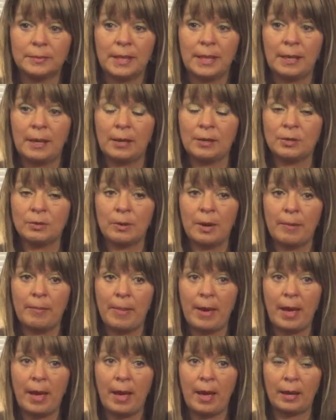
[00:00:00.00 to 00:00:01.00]
He goes right
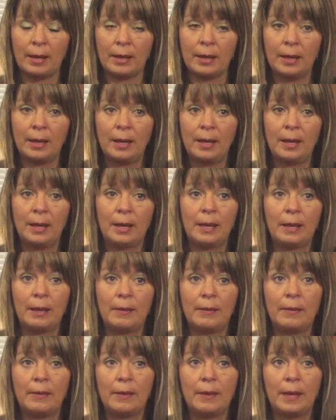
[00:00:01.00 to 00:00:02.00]
back.
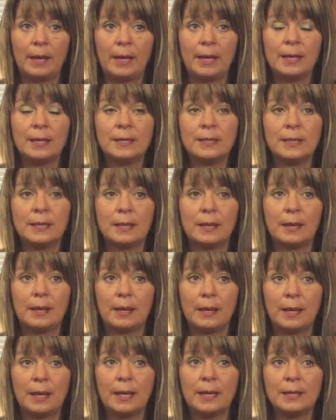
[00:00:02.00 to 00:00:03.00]

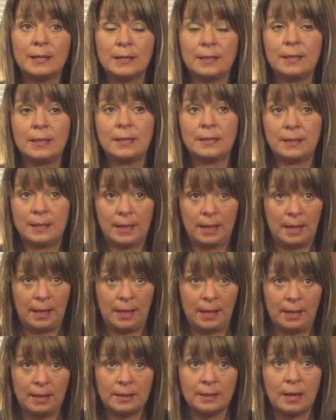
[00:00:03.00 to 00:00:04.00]
His
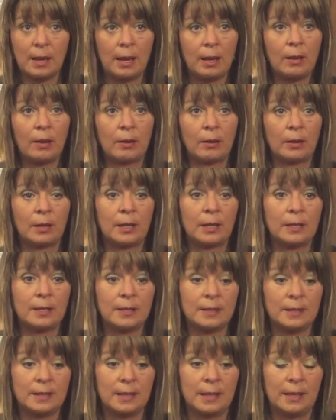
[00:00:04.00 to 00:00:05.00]
disease, I call it a
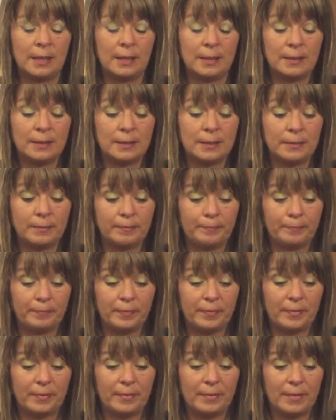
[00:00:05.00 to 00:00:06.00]
disease,
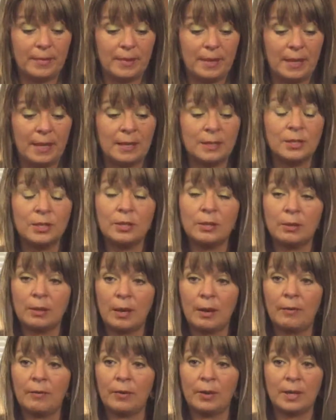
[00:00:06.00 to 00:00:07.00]
it's took
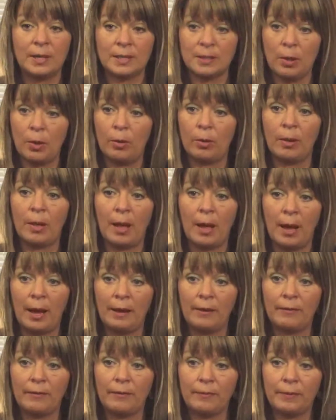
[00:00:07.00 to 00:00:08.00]
over his whole
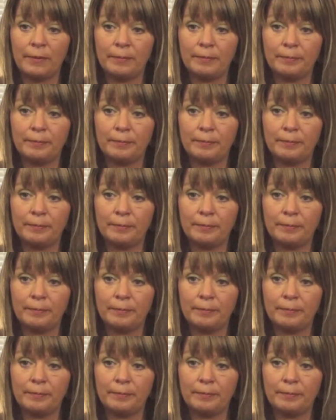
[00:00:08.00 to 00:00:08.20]
life.